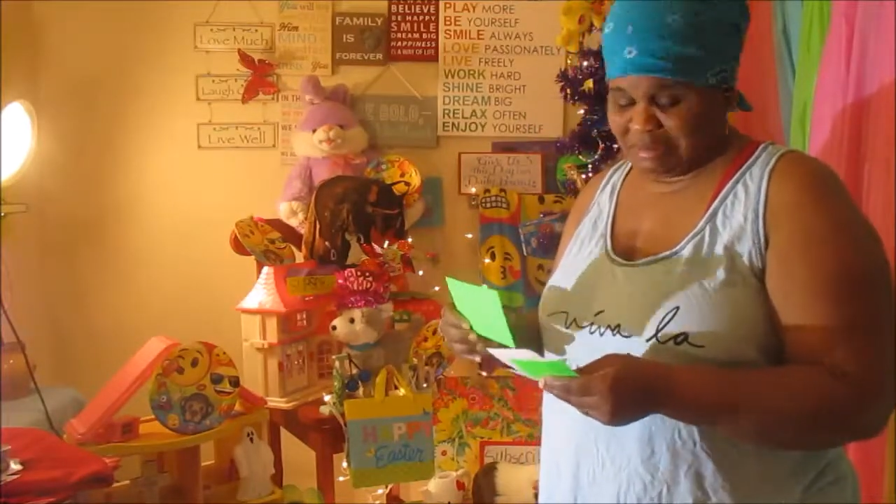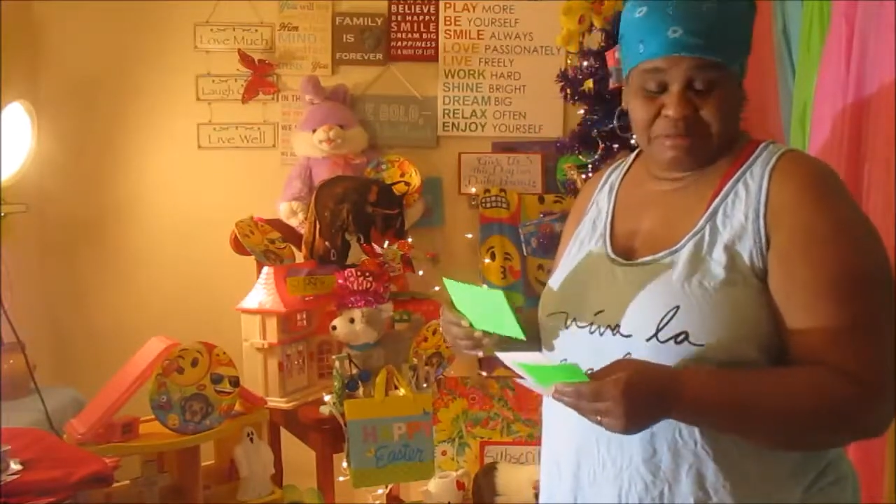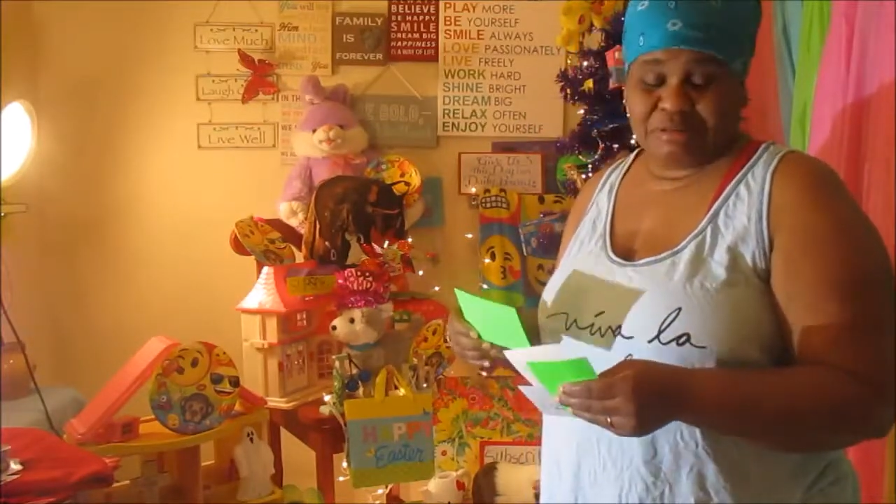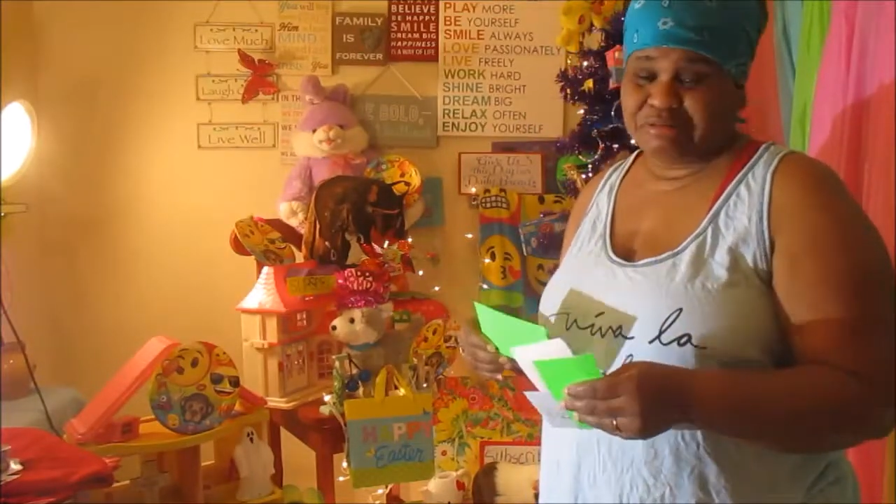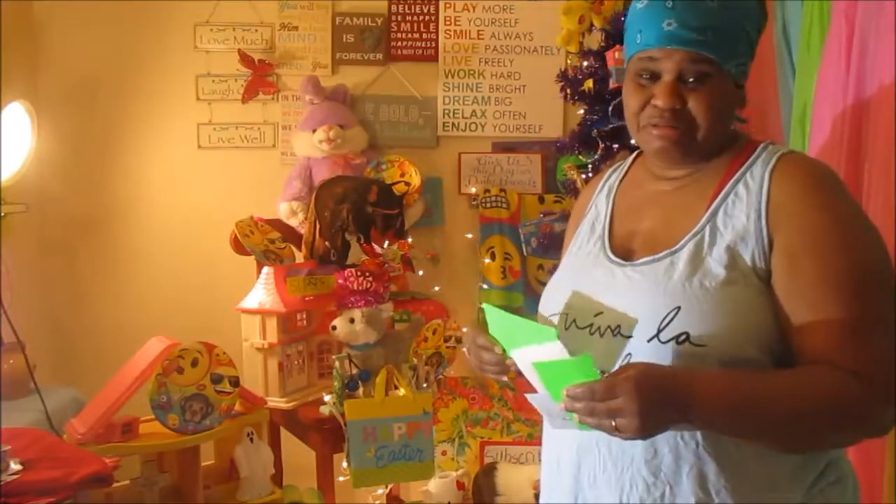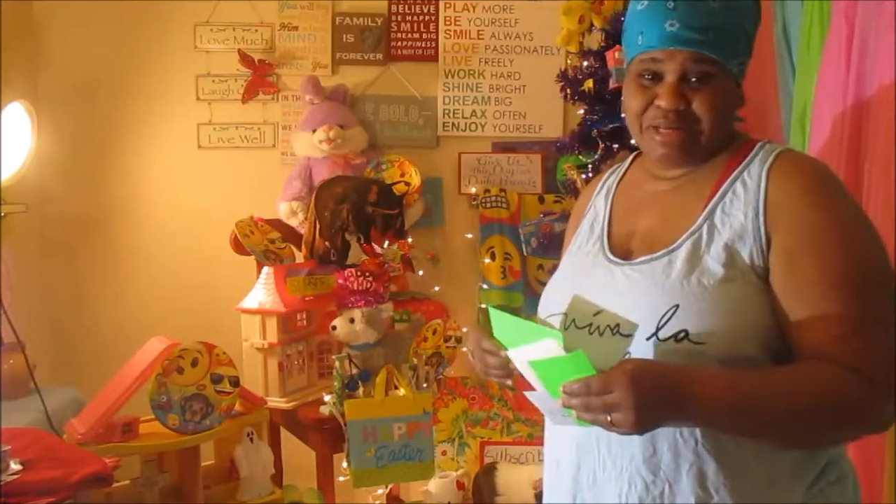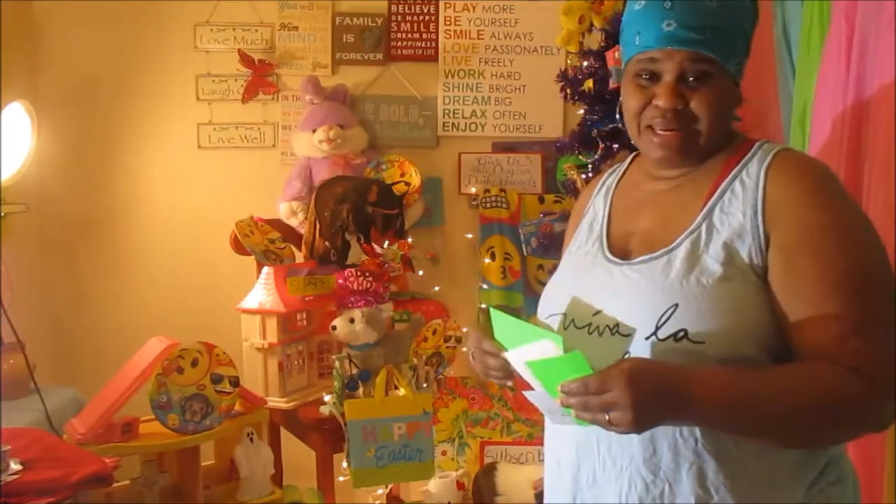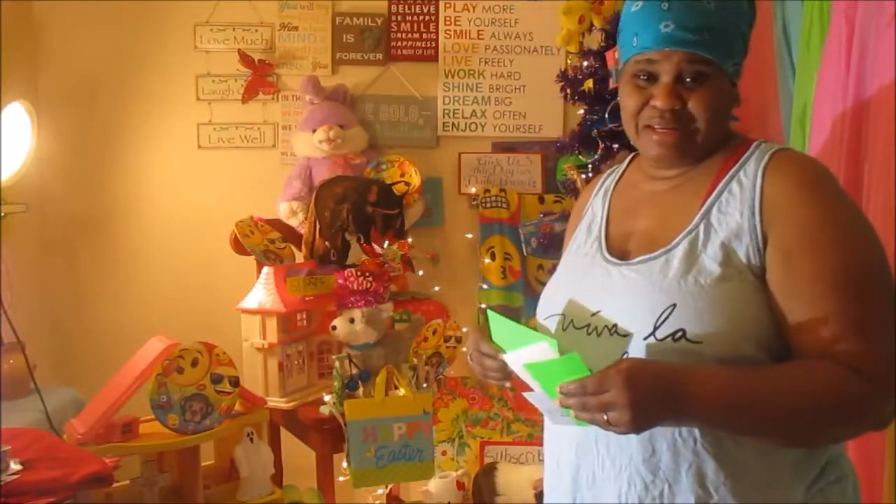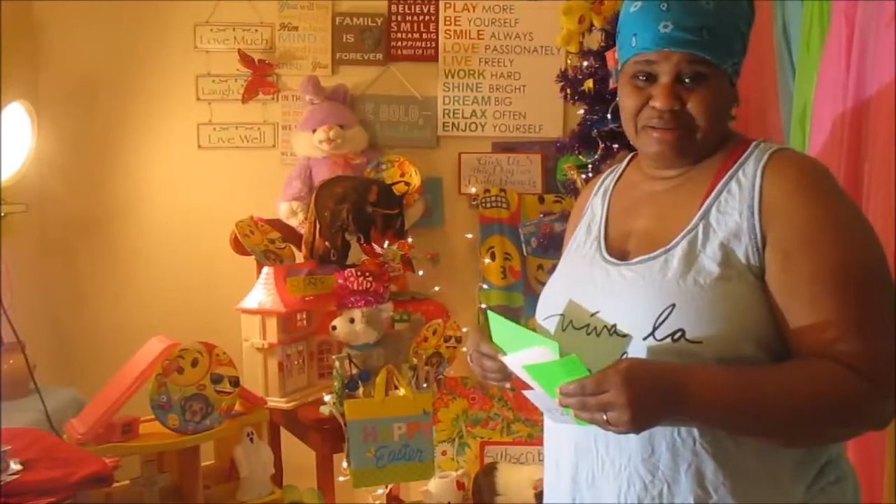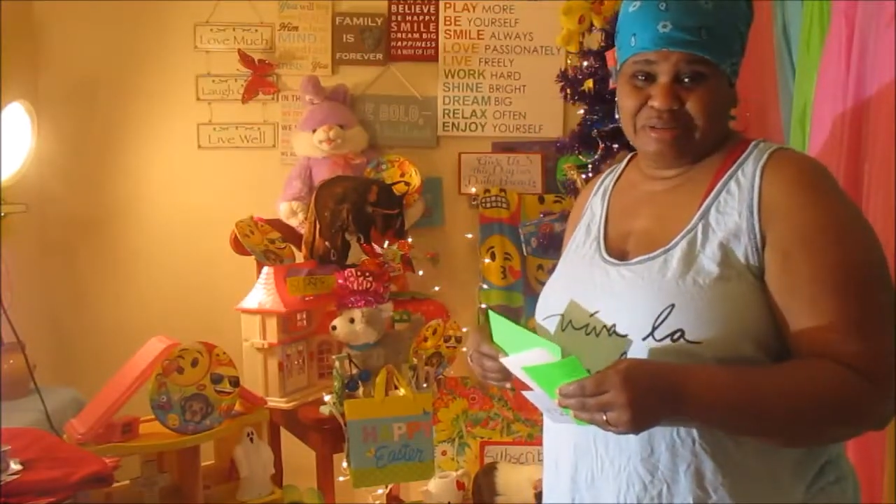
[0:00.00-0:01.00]
As long as you got
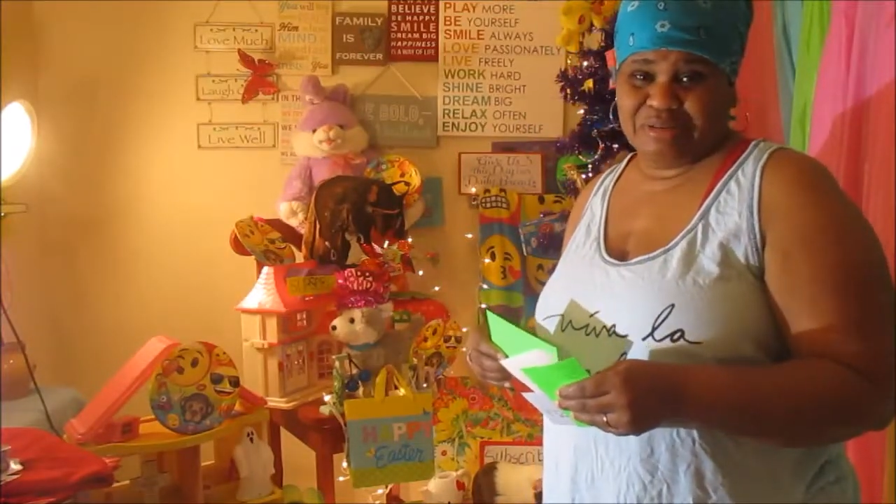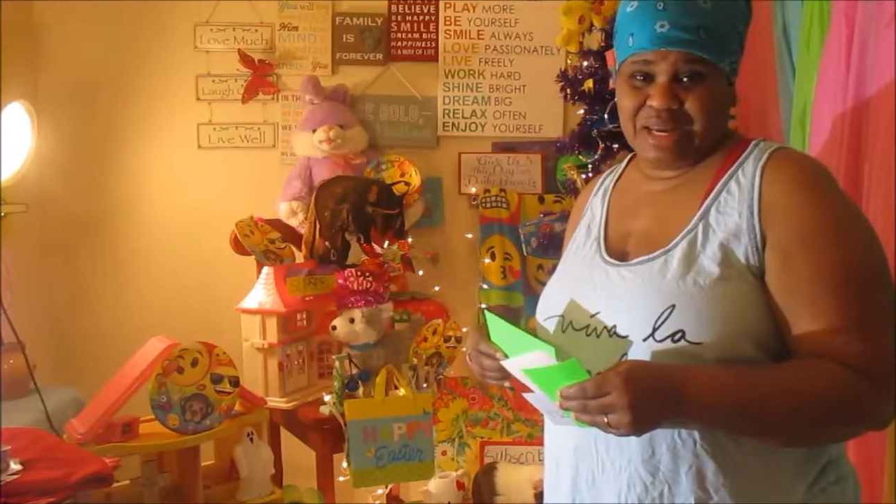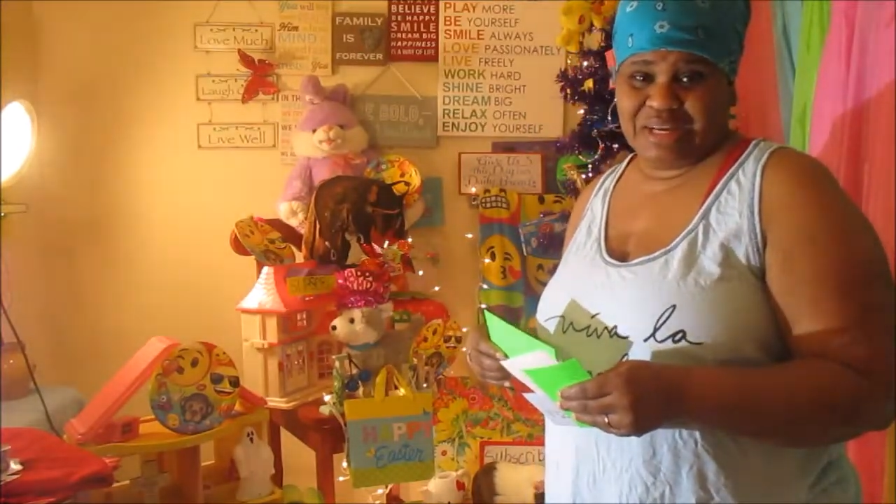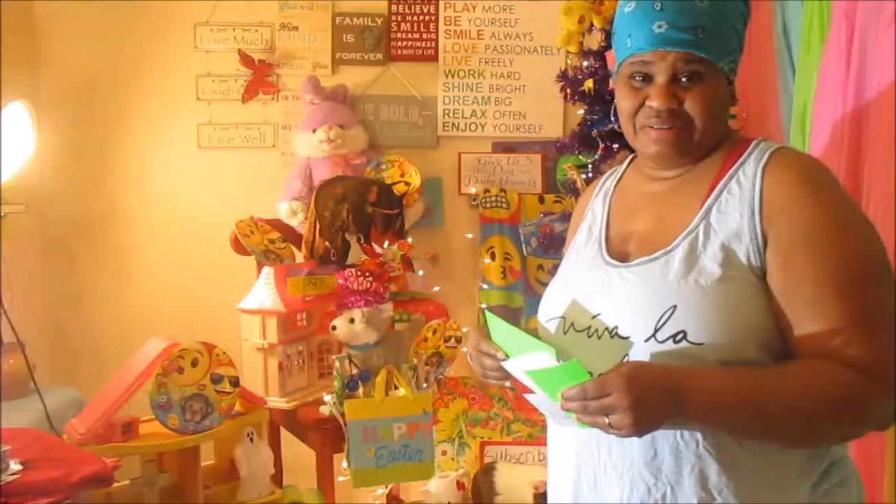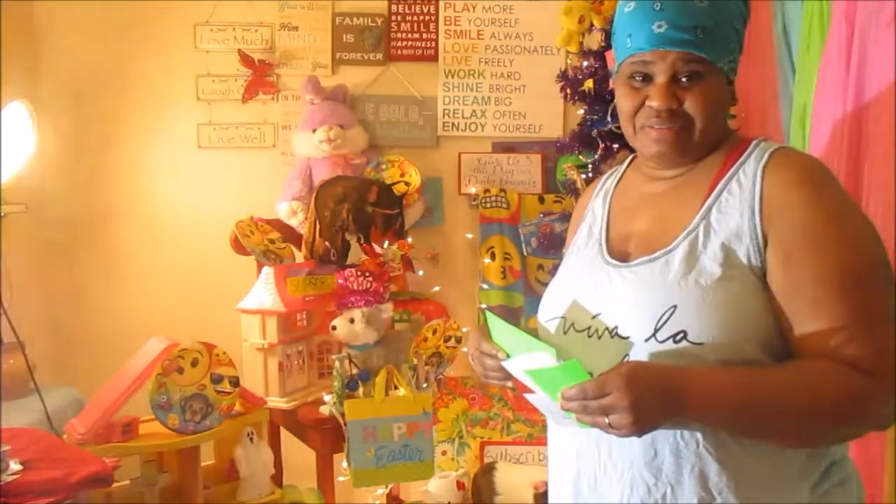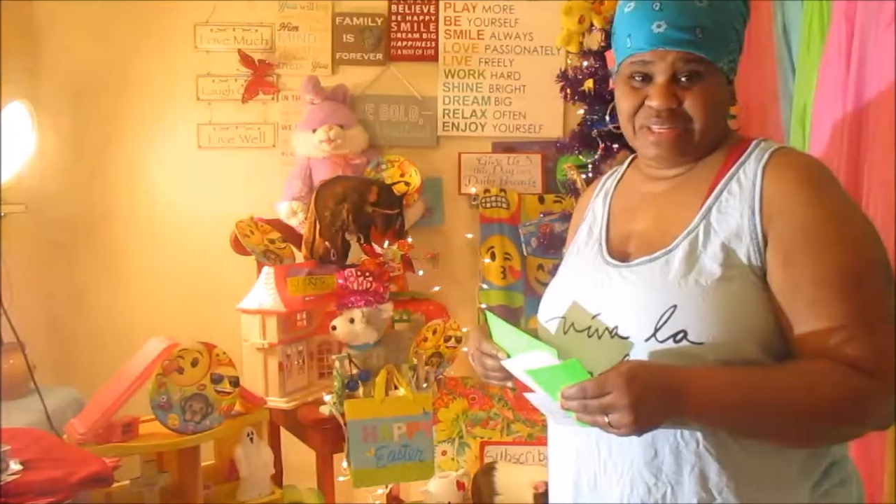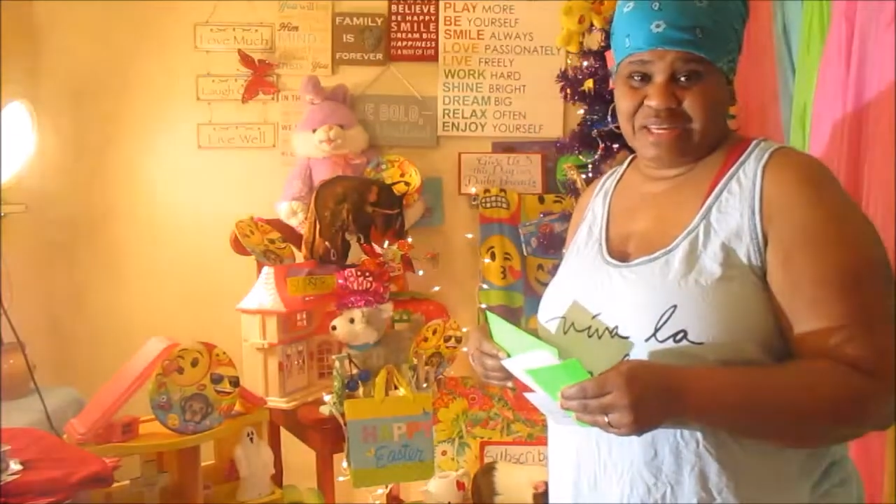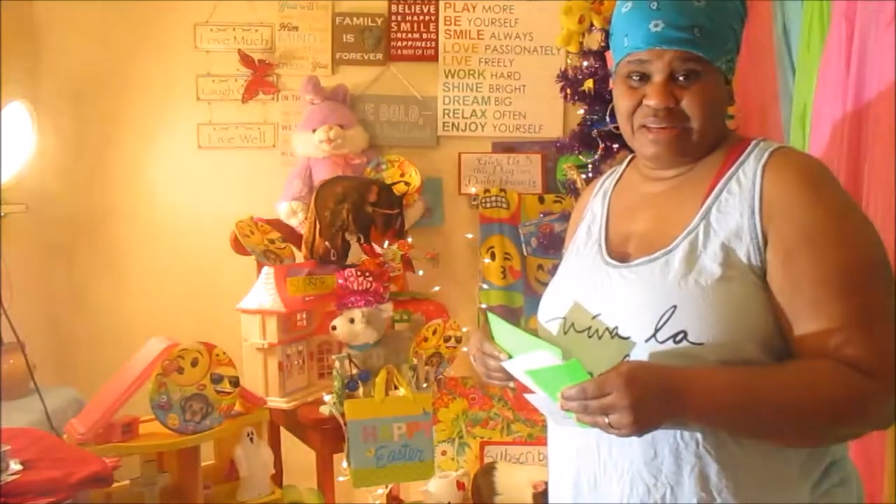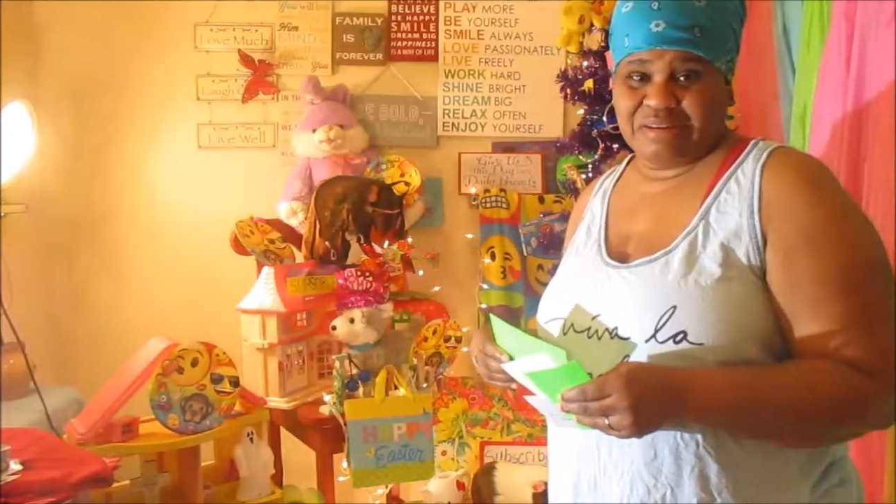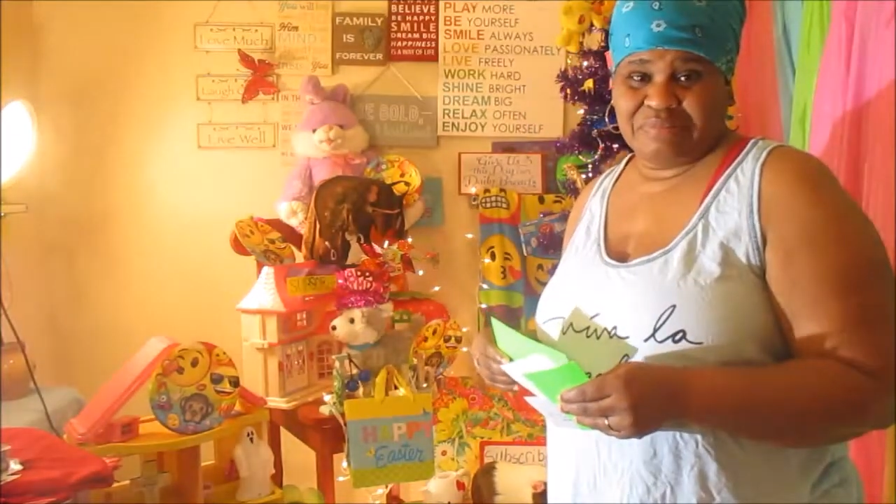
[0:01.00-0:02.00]
him, you got everything.